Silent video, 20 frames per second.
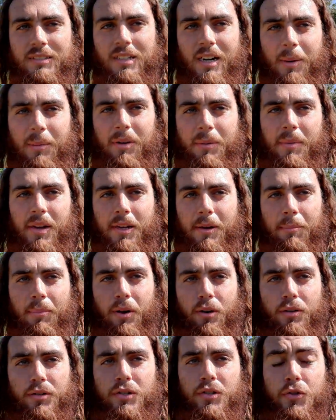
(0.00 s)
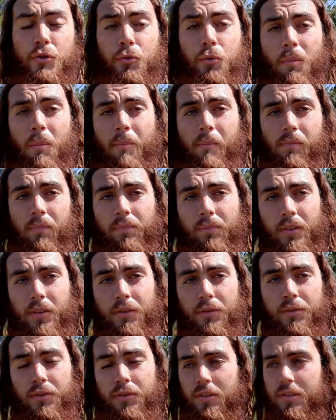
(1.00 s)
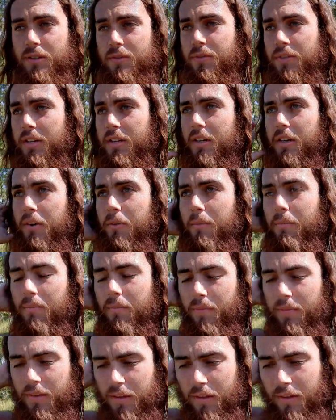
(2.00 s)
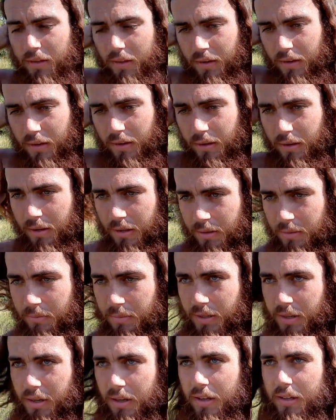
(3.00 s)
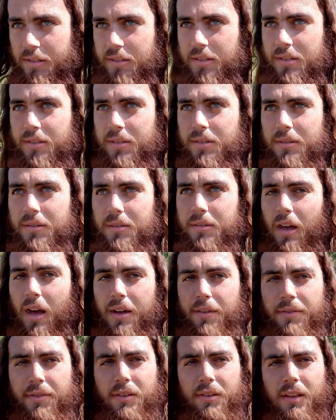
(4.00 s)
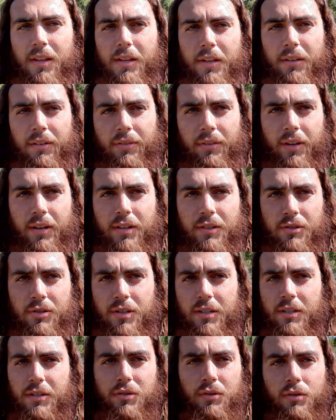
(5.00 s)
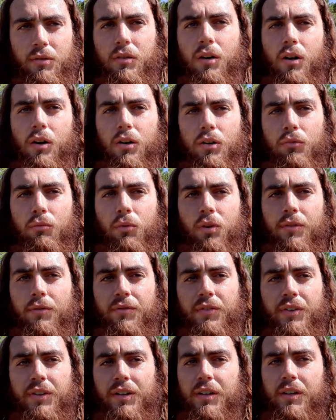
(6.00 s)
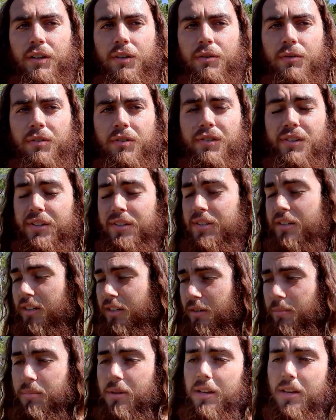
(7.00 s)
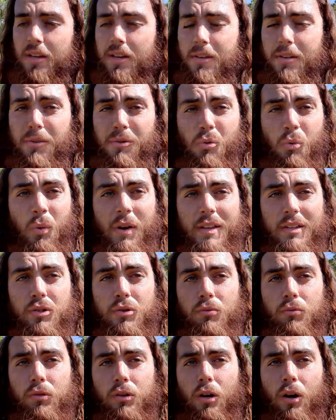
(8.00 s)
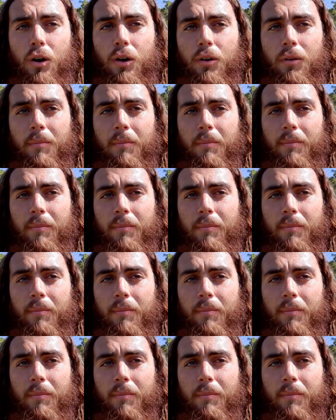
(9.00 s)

I'm gonna make a part two for this video because I feel like if I try to do it all in one video, it's going to be way too long.